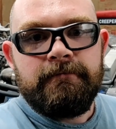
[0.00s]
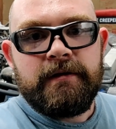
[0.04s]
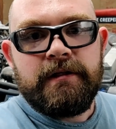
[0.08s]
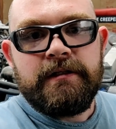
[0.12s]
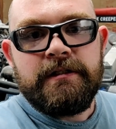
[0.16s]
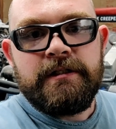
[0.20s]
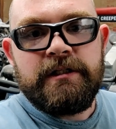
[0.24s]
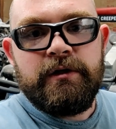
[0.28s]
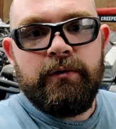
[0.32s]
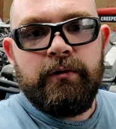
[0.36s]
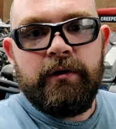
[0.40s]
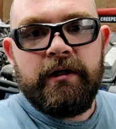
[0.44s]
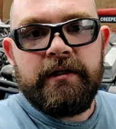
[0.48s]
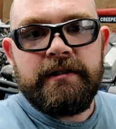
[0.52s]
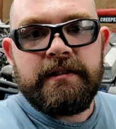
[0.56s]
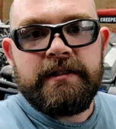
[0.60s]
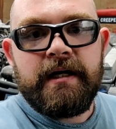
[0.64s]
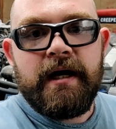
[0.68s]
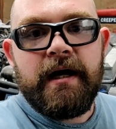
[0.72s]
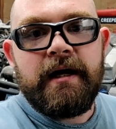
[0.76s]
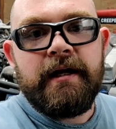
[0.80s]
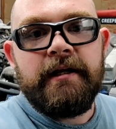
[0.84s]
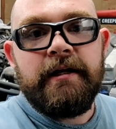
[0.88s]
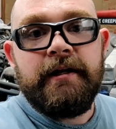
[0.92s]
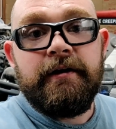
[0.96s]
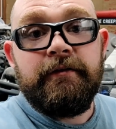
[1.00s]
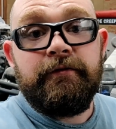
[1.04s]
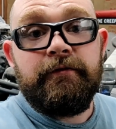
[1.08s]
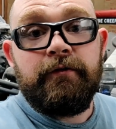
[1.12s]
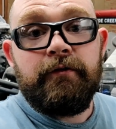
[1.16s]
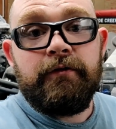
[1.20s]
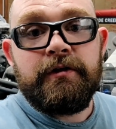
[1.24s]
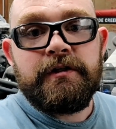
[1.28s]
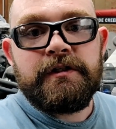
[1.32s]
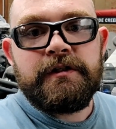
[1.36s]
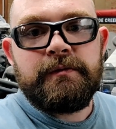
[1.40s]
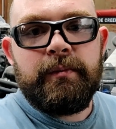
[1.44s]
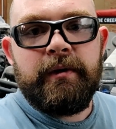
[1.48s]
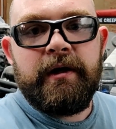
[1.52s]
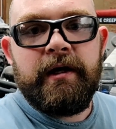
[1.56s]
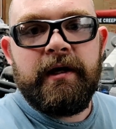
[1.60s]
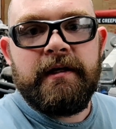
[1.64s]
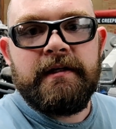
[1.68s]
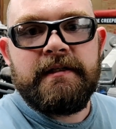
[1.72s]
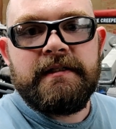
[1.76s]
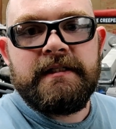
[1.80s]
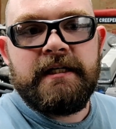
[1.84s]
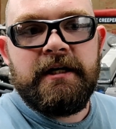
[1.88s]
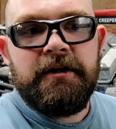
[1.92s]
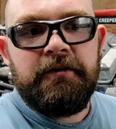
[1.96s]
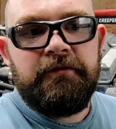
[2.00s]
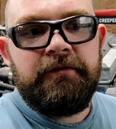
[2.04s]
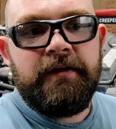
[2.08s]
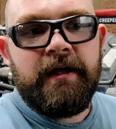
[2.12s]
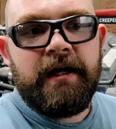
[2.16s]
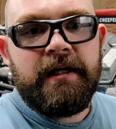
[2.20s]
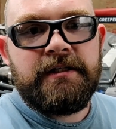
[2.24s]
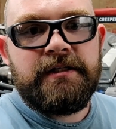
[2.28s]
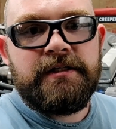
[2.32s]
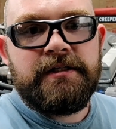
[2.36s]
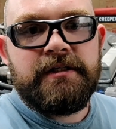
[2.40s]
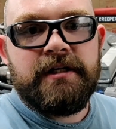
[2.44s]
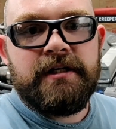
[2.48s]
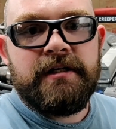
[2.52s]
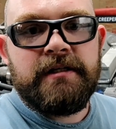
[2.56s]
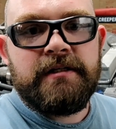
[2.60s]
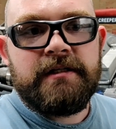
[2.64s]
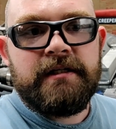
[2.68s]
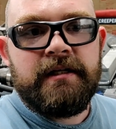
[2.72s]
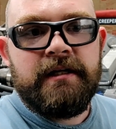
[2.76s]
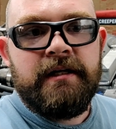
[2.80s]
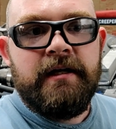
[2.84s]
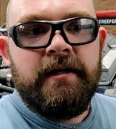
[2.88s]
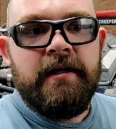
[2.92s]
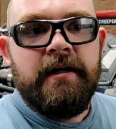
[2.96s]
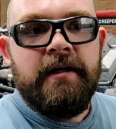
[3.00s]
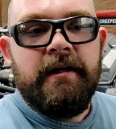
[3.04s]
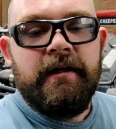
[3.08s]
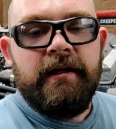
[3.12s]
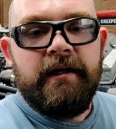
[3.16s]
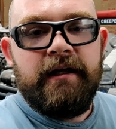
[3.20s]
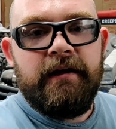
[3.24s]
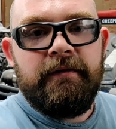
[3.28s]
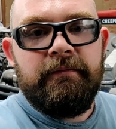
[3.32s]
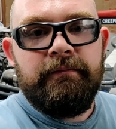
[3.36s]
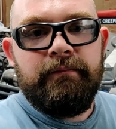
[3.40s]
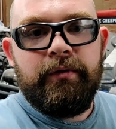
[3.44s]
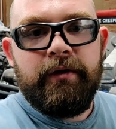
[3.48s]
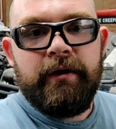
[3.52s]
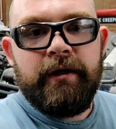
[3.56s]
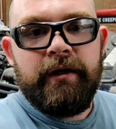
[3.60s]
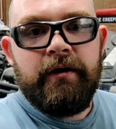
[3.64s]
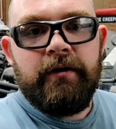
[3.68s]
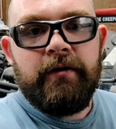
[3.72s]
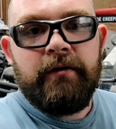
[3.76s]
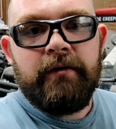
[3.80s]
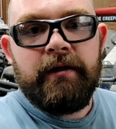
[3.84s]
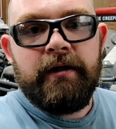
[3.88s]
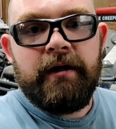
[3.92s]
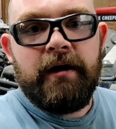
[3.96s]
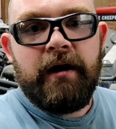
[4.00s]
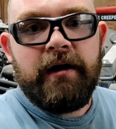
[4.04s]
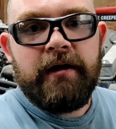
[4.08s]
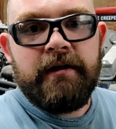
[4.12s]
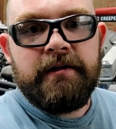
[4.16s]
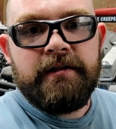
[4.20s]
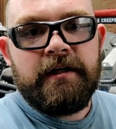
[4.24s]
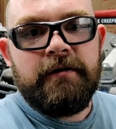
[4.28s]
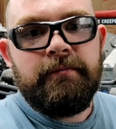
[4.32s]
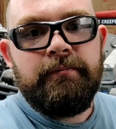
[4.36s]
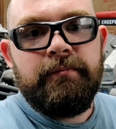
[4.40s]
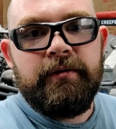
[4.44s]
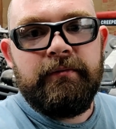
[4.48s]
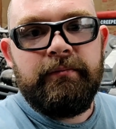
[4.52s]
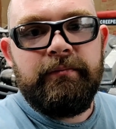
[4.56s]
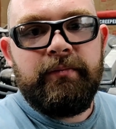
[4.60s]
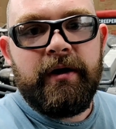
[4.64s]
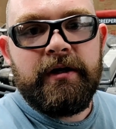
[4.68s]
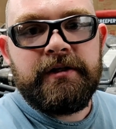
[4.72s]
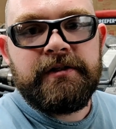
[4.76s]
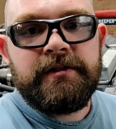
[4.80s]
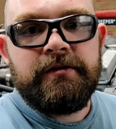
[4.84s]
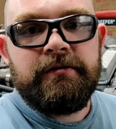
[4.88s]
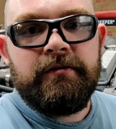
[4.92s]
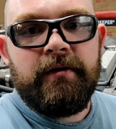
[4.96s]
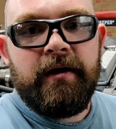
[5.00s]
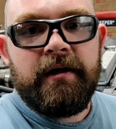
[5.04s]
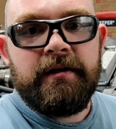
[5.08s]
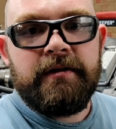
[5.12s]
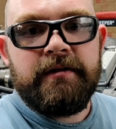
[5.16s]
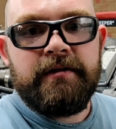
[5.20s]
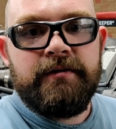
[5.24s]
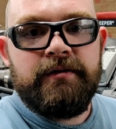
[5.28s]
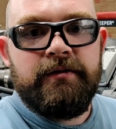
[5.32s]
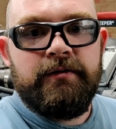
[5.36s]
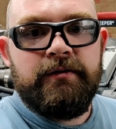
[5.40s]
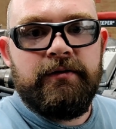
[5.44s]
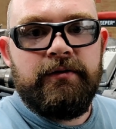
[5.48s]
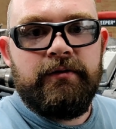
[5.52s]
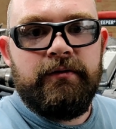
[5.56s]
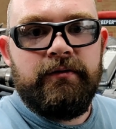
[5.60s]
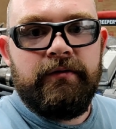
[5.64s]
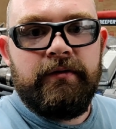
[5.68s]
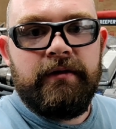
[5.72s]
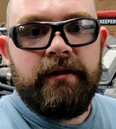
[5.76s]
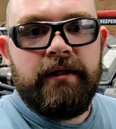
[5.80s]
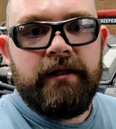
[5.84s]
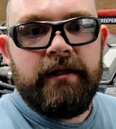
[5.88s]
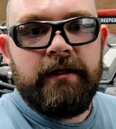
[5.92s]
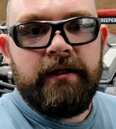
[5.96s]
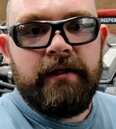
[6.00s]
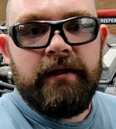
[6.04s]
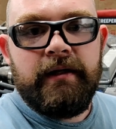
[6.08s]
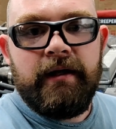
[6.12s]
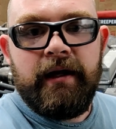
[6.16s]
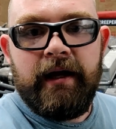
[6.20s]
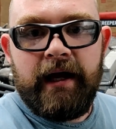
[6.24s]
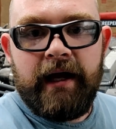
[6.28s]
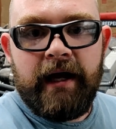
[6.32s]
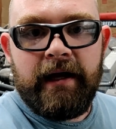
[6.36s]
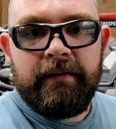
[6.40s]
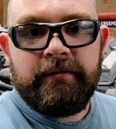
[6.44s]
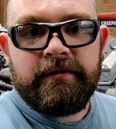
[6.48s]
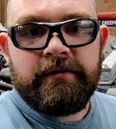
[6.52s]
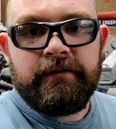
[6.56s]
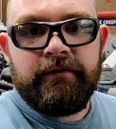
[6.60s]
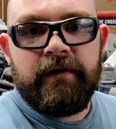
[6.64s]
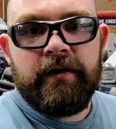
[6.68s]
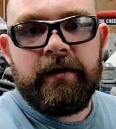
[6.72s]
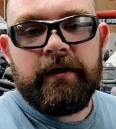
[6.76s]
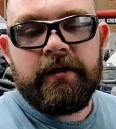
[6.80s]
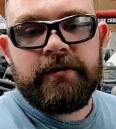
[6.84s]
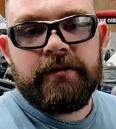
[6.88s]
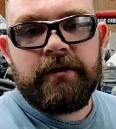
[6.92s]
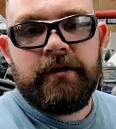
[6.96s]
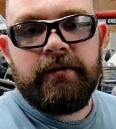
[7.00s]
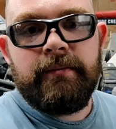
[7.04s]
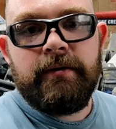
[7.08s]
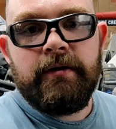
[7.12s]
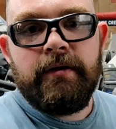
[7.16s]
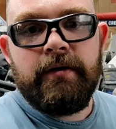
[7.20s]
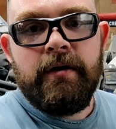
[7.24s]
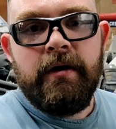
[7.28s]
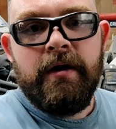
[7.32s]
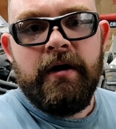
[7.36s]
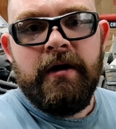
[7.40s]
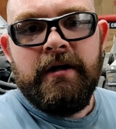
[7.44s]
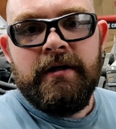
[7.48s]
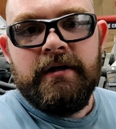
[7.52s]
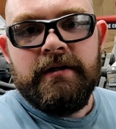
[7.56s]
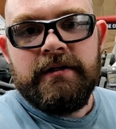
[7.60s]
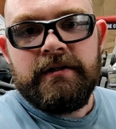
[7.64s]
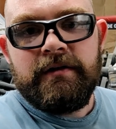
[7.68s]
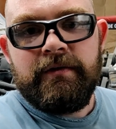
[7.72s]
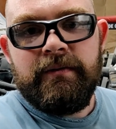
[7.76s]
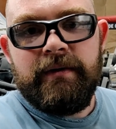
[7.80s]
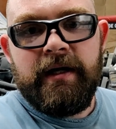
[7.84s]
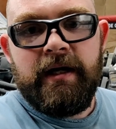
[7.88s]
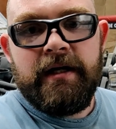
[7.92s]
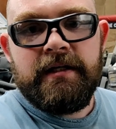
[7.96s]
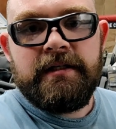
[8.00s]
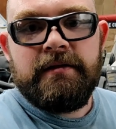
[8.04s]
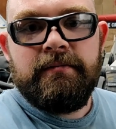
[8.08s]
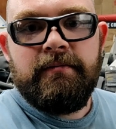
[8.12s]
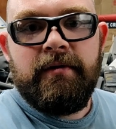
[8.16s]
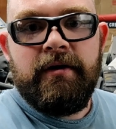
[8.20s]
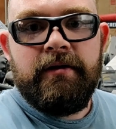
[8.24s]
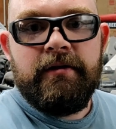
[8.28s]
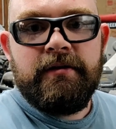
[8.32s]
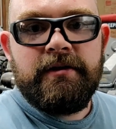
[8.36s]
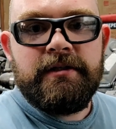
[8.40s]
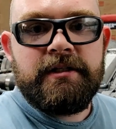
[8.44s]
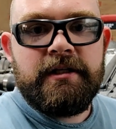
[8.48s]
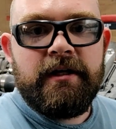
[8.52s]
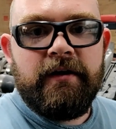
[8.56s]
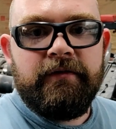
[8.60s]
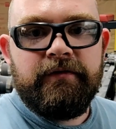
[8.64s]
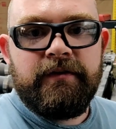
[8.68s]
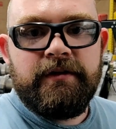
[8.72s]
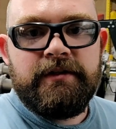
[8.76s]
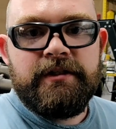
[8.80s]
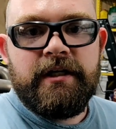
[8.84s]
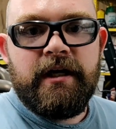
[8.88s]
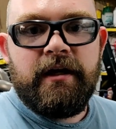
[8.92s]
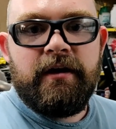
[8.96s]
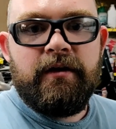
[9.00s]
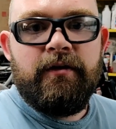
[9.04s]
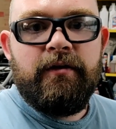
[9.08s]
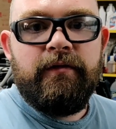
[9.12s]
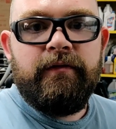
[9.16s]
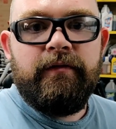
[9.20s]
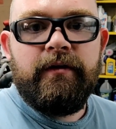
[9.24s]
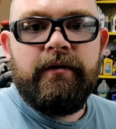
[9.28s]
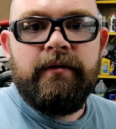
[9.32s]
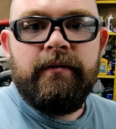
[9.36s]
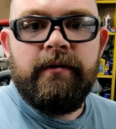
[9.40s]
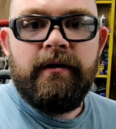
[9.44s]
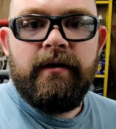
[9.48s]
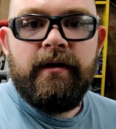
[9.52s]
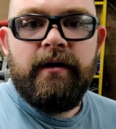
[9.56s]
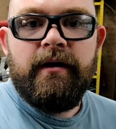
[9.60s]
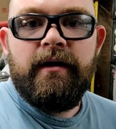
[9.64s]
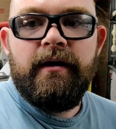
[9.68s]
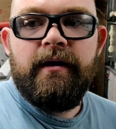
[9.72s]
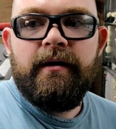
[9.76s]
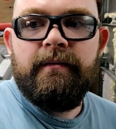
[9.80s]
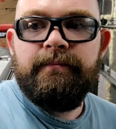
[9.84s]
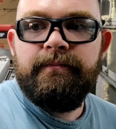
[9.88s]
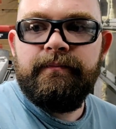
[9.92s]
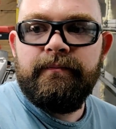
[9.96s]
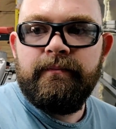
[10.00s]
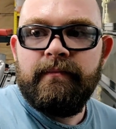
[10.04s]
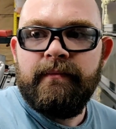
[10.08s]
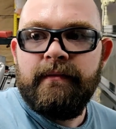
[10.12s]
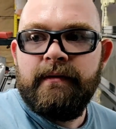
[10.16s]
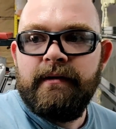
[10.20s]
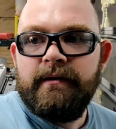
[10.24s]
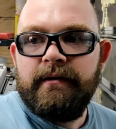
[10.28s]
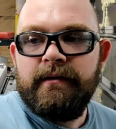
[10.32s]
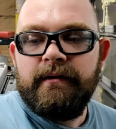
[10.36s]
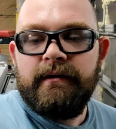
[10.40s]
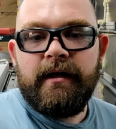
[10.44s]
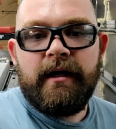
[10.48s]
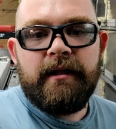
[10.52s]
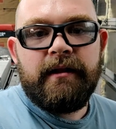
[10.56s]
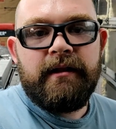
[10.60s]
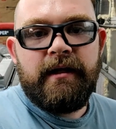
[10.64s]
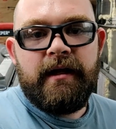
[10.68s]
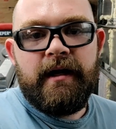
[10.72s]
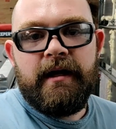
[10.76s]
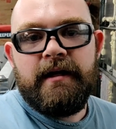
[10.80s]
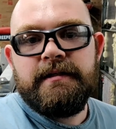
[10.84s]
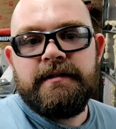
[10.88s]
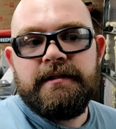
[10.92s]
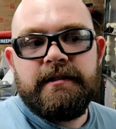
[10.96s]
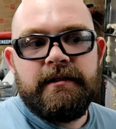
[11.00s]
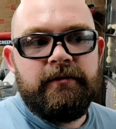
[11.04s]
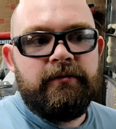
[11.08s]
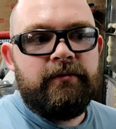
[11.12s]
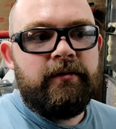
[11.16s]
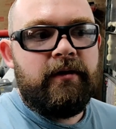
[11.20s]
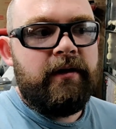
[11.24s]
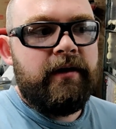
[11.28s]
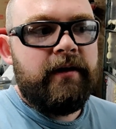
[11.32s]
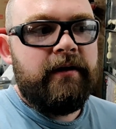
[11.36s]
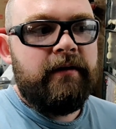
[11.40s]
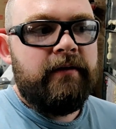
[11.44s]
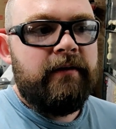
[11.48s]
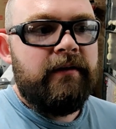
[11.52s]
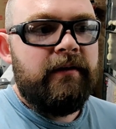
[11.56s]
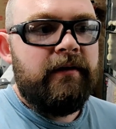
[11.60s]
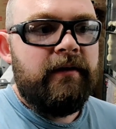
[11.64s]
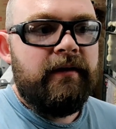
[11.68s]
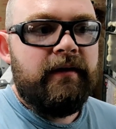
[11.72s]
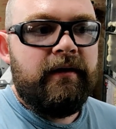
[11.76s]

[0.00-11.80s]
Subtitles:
see what it's got in it for a spring and see if that's just getting pretty early on and dumping pressure right to the atmospheric turbo. So we got some other stuff to check over. Got the AC running,